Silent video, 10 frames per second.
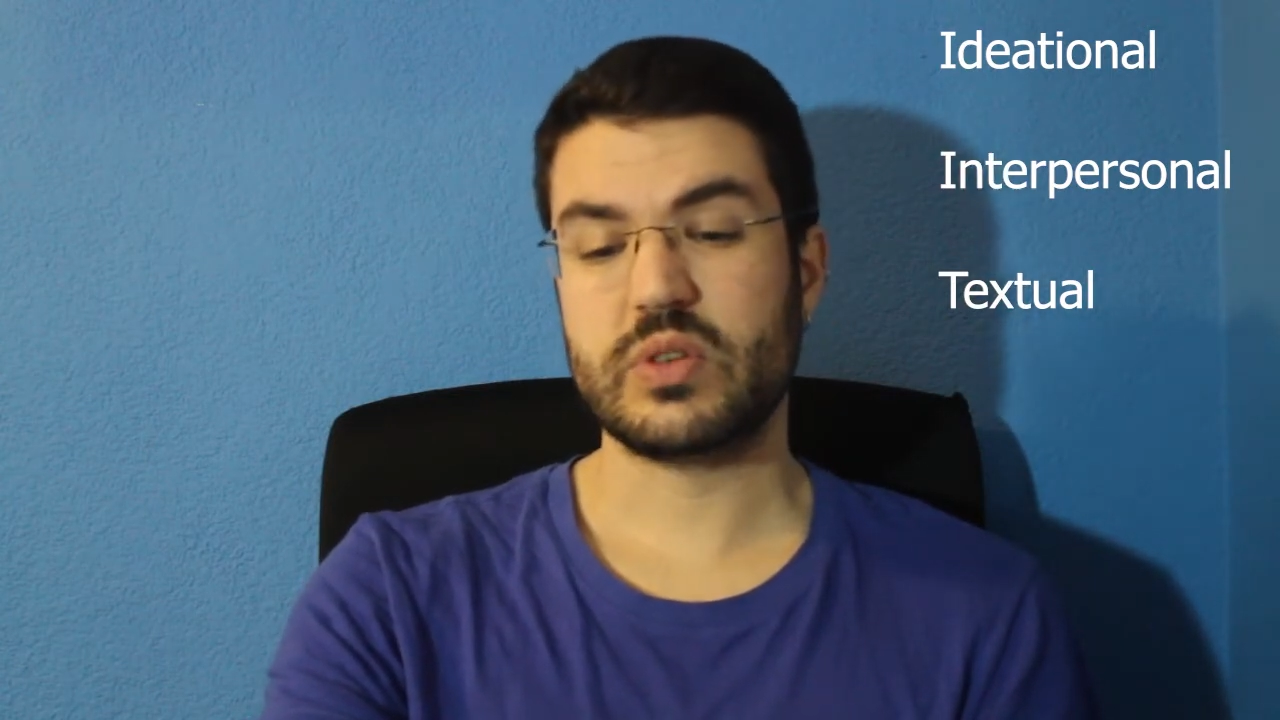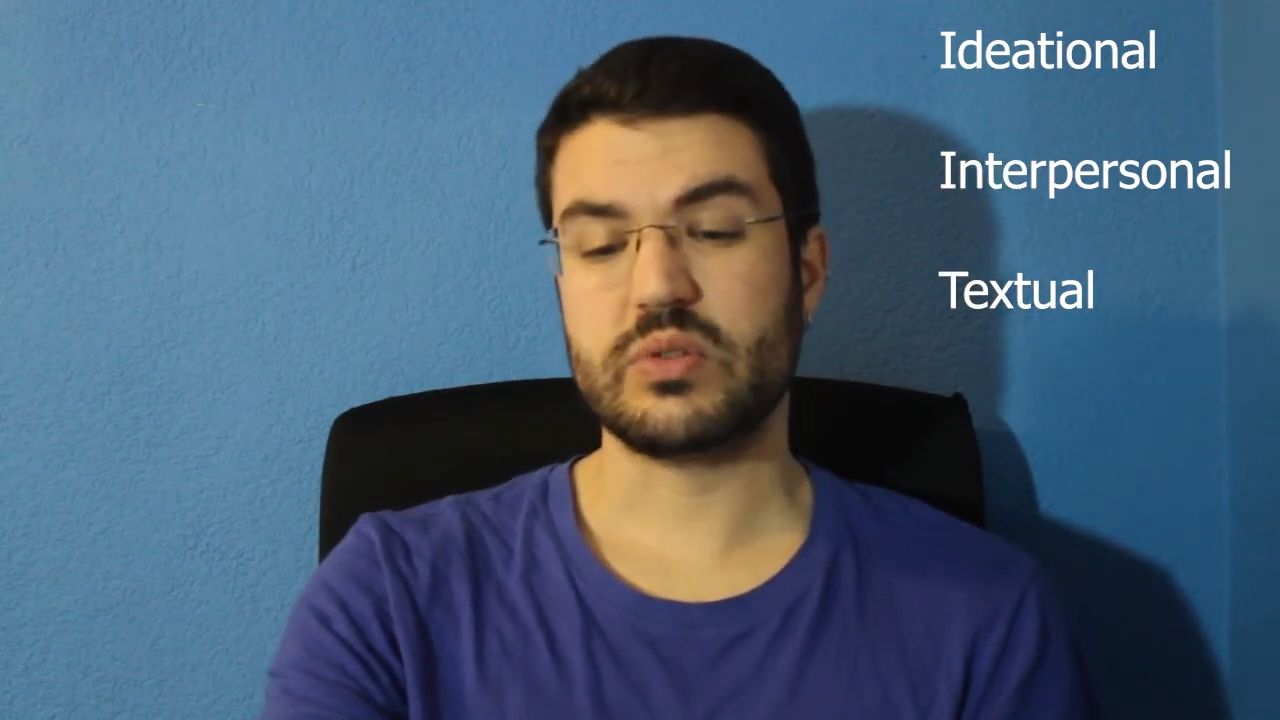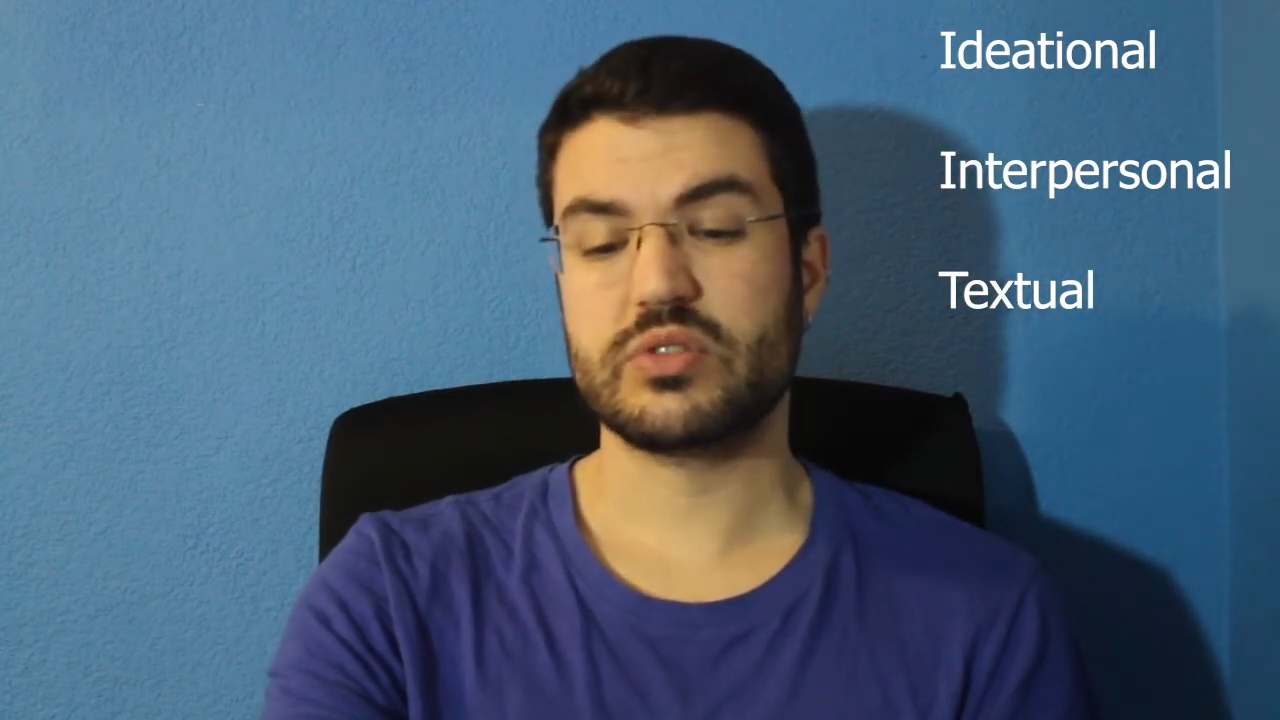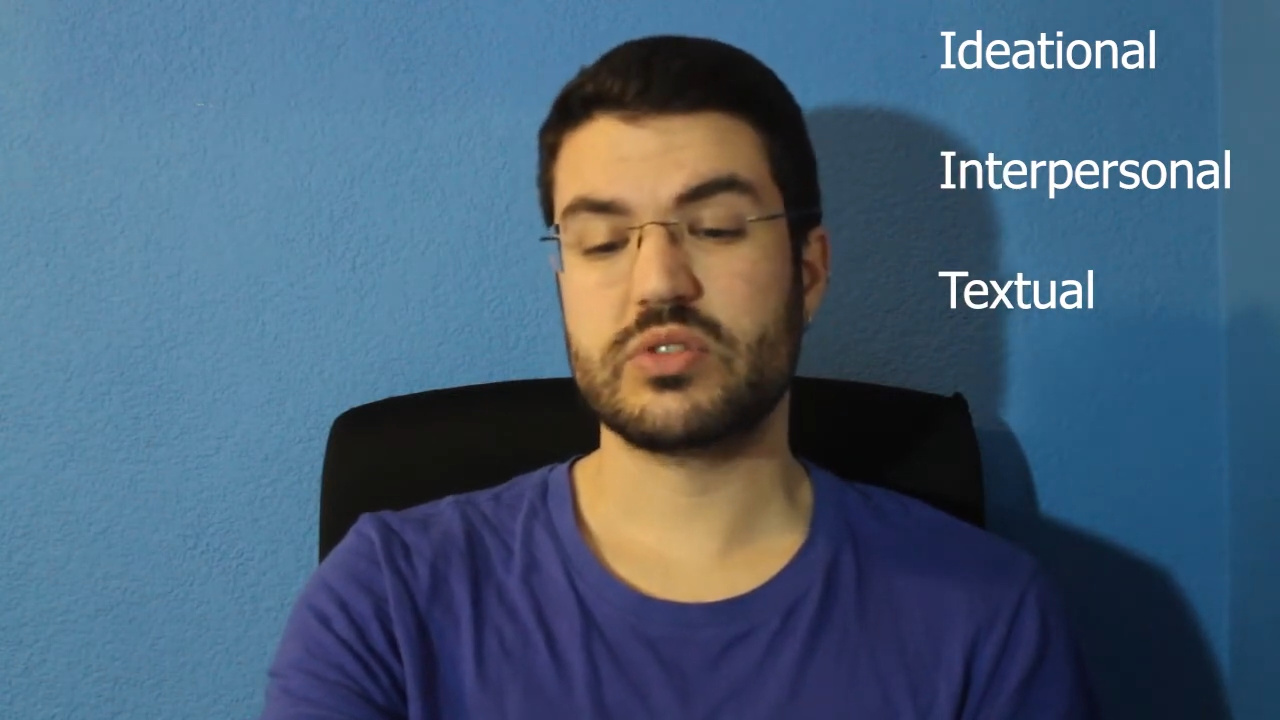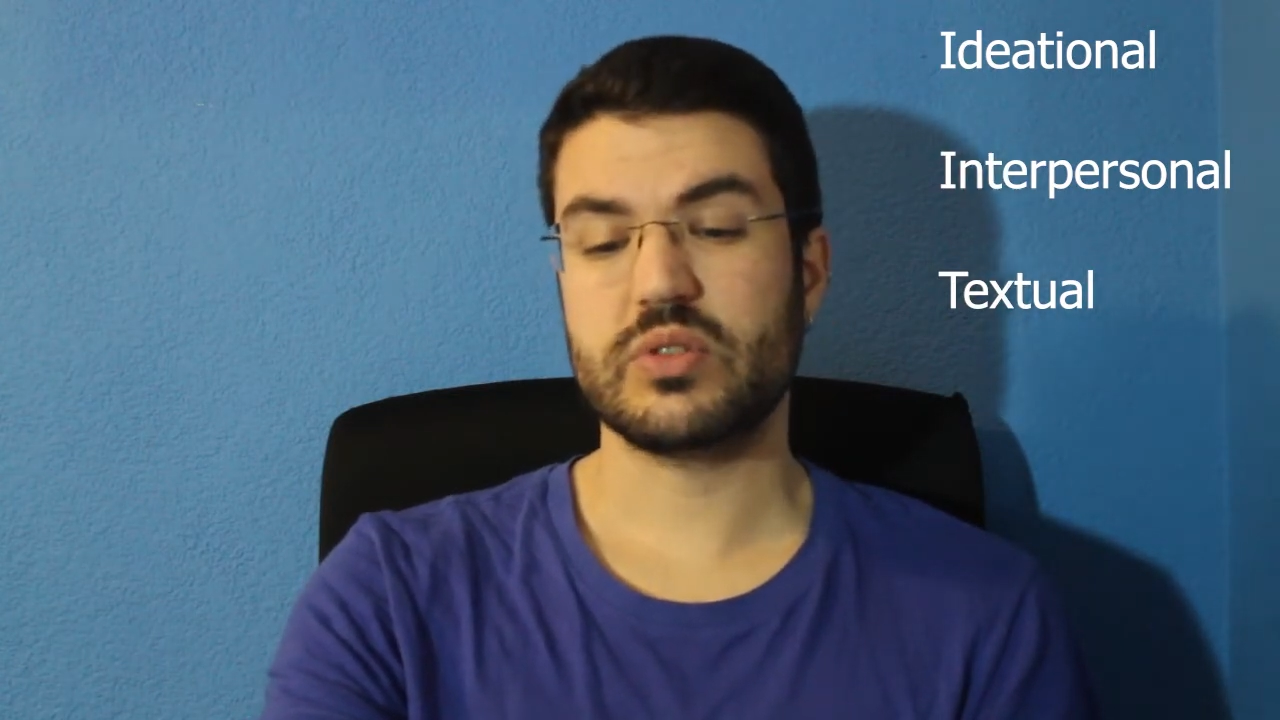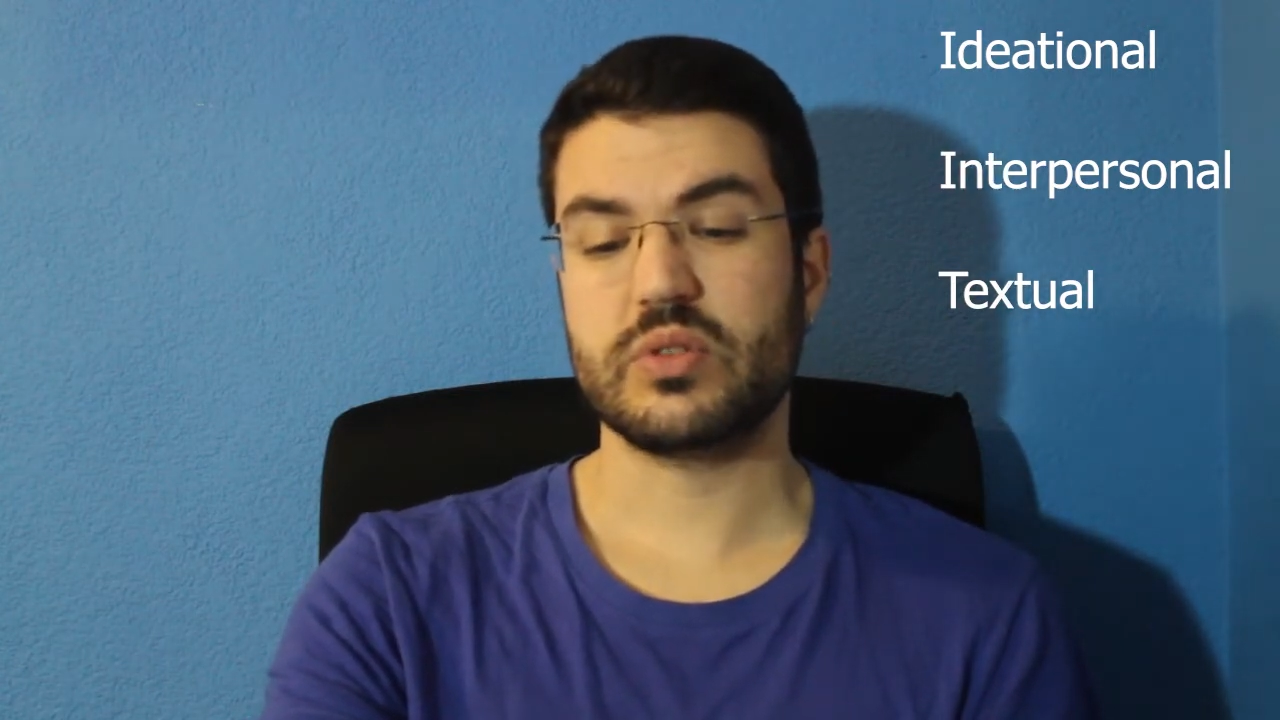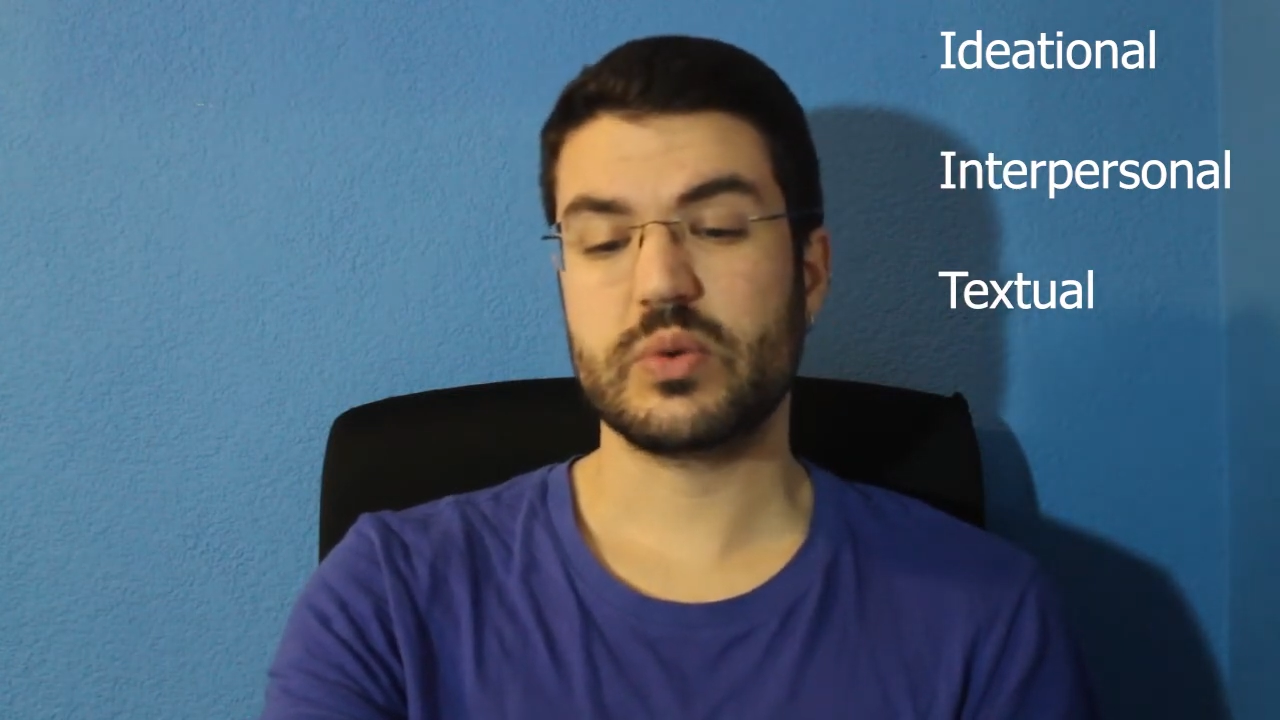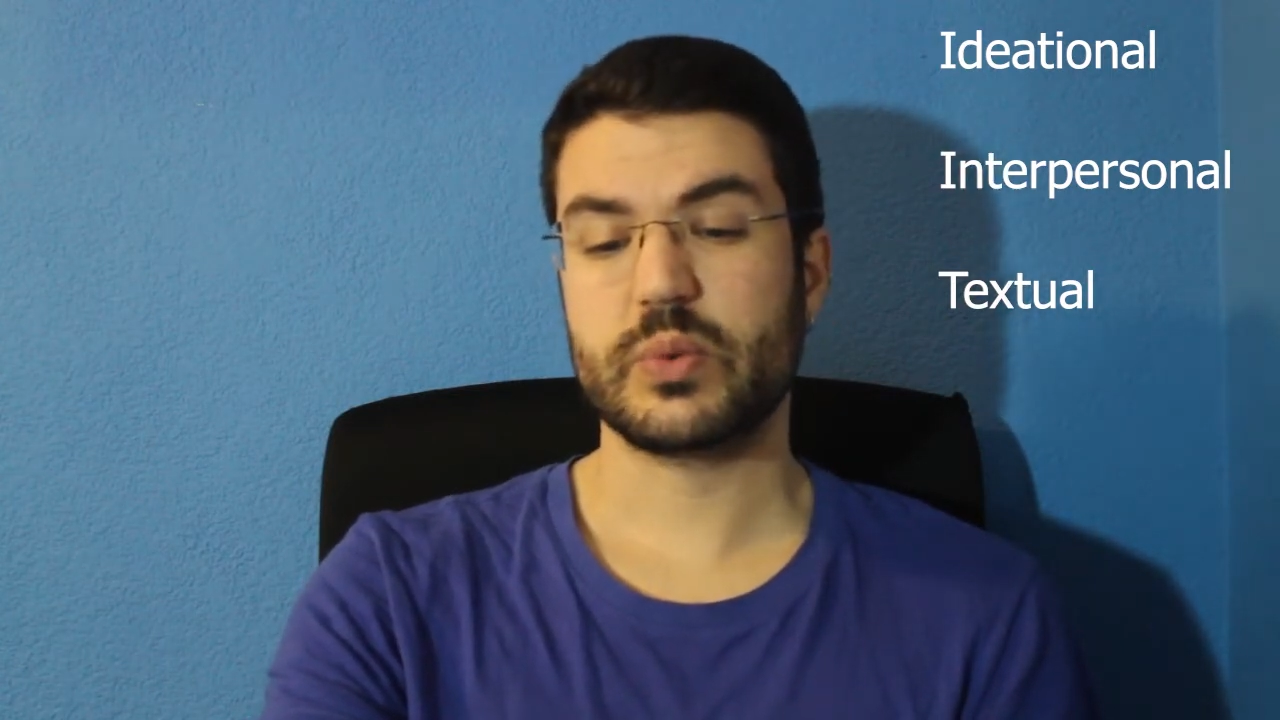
used to